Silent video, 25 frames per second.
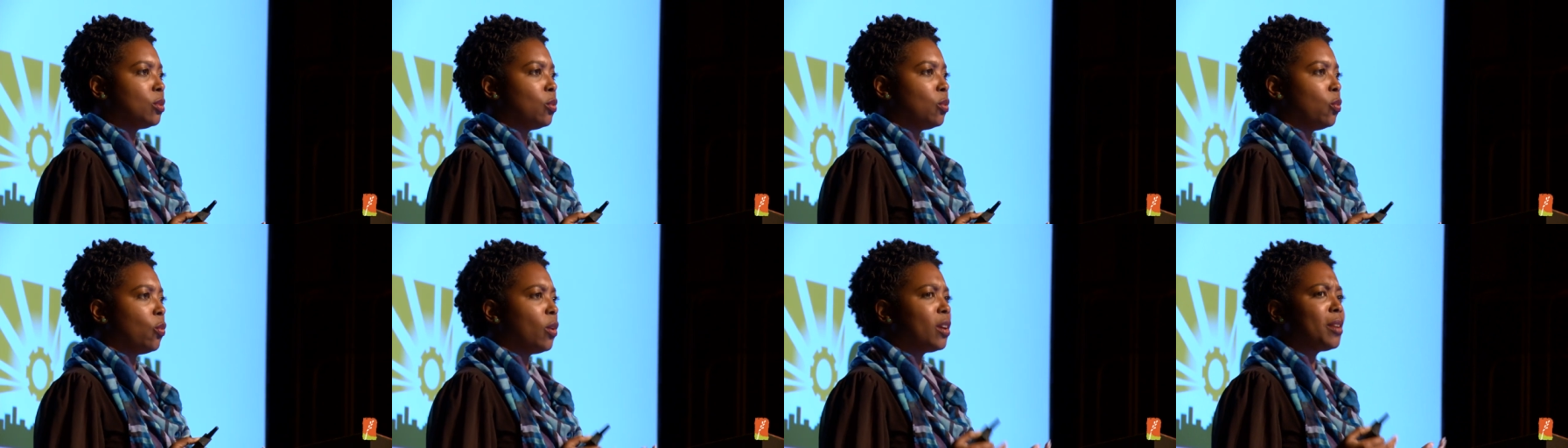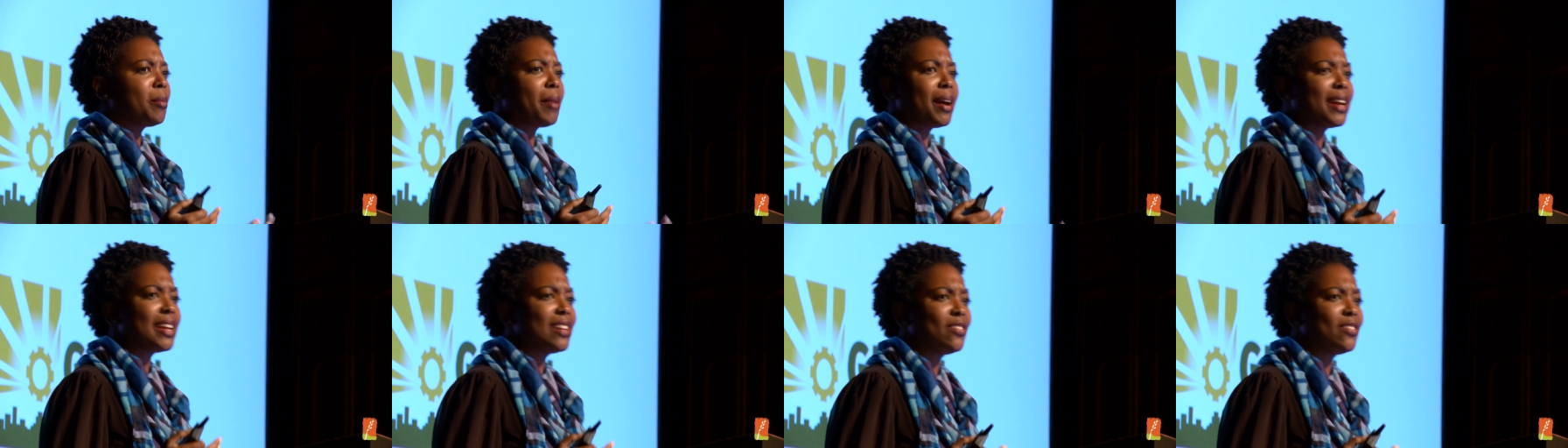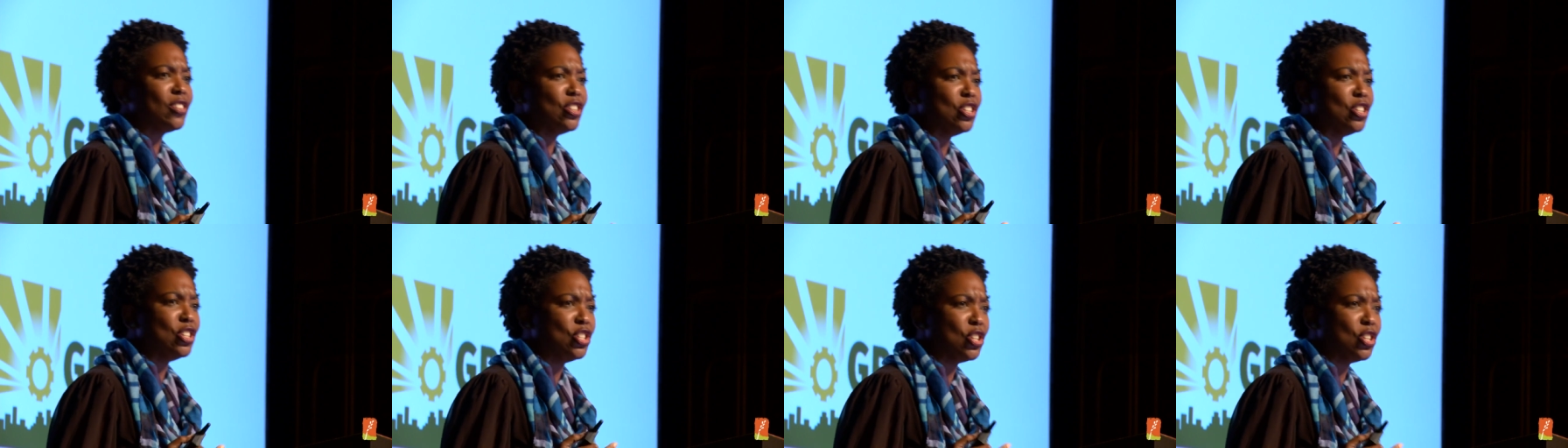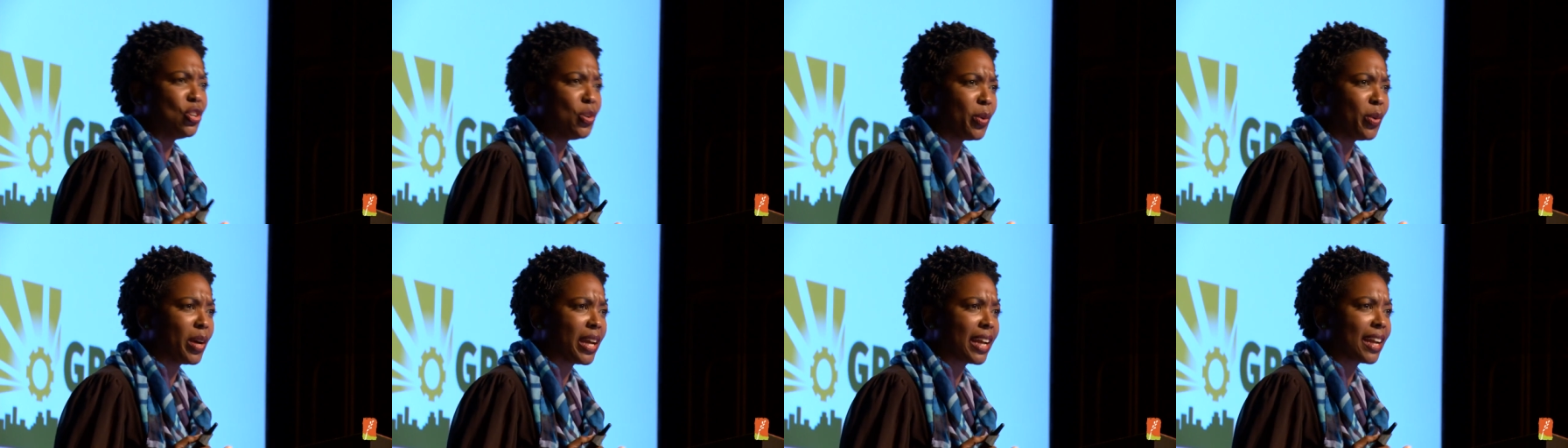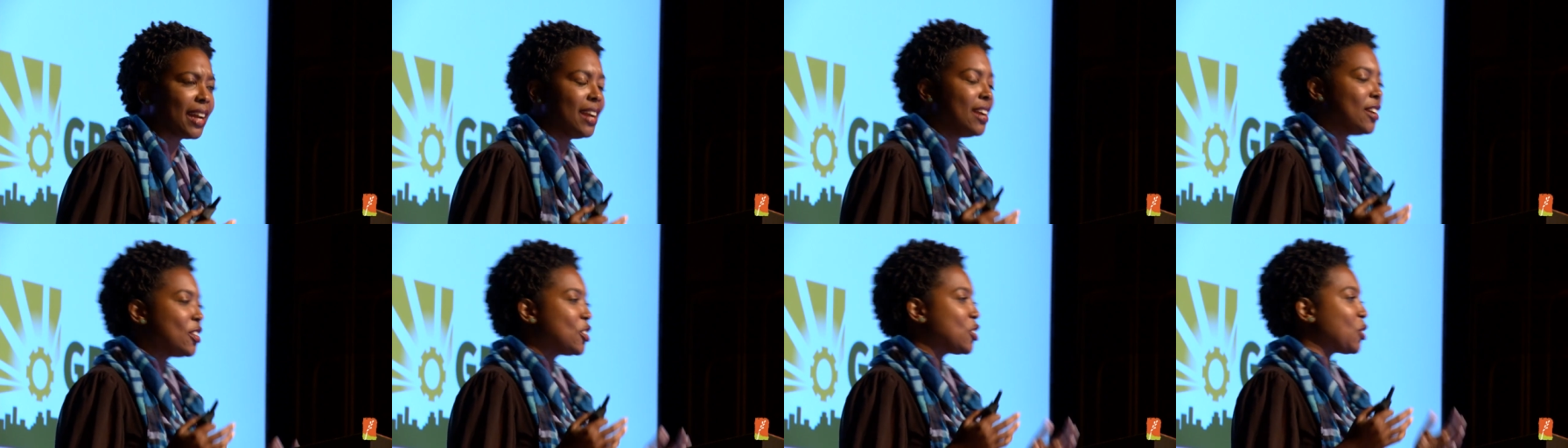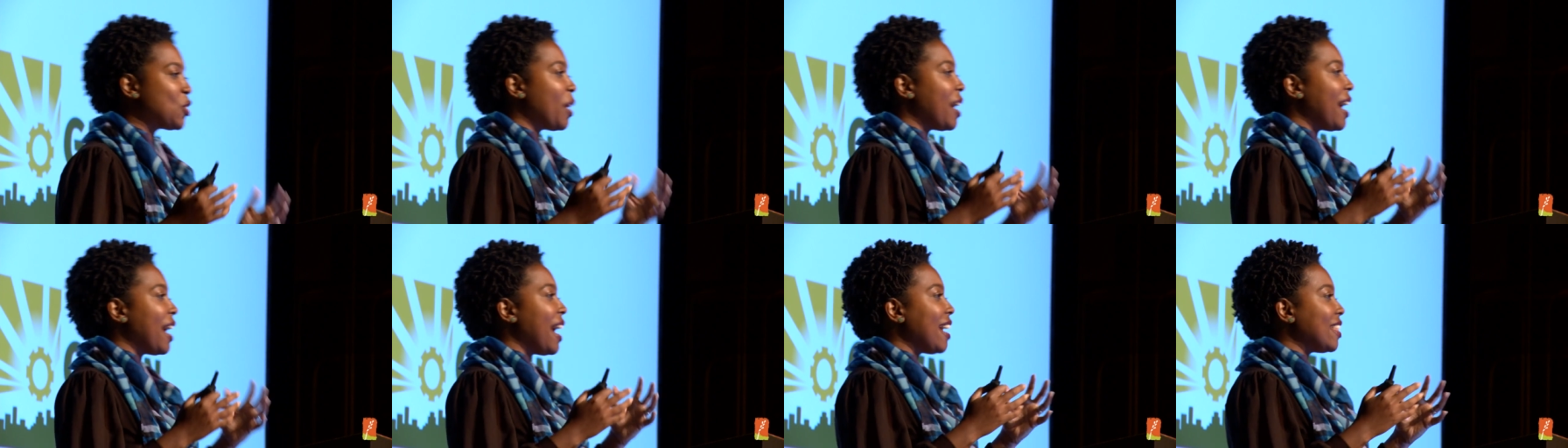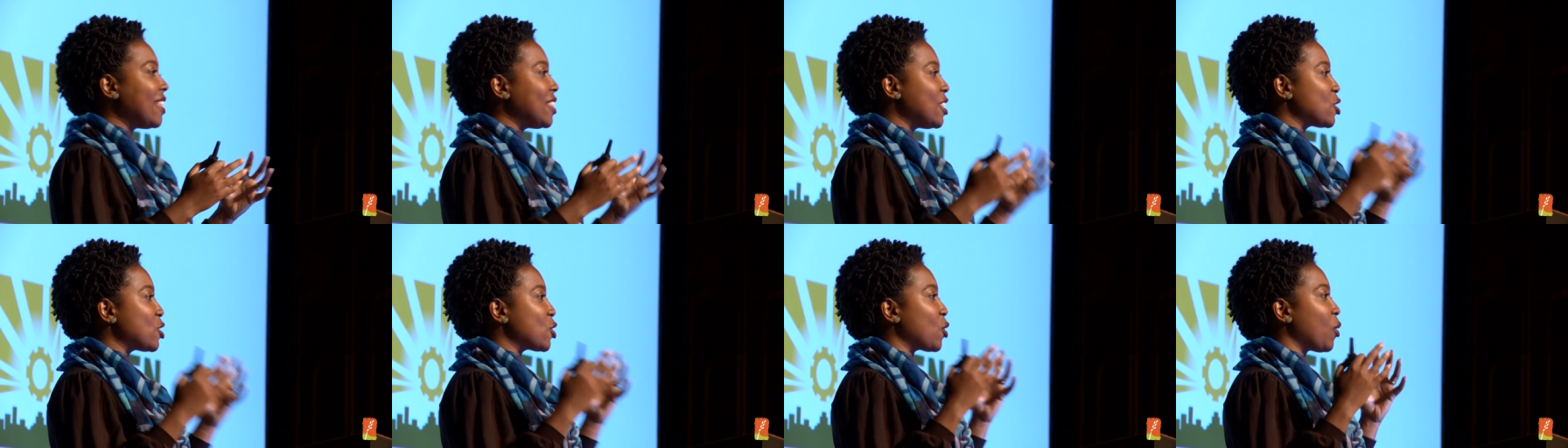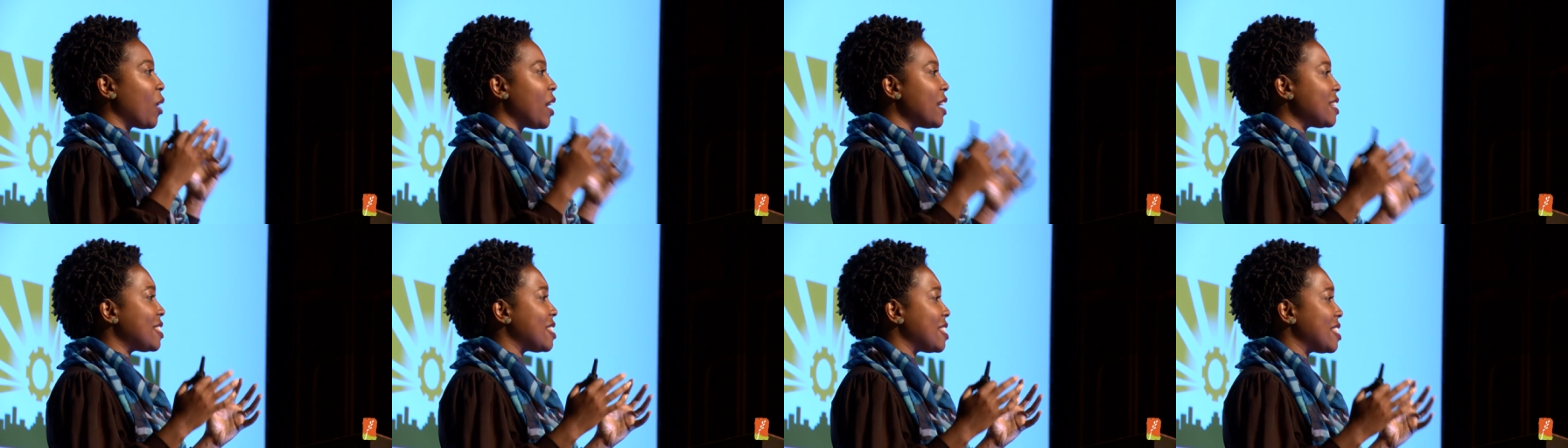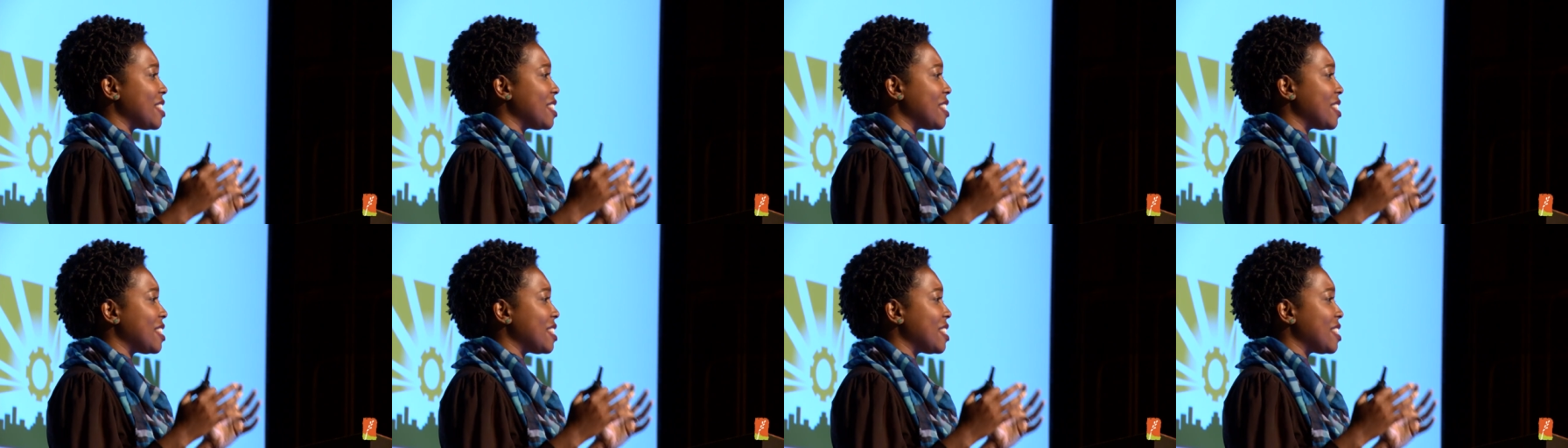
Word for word: What am I even doing? So I had this crisis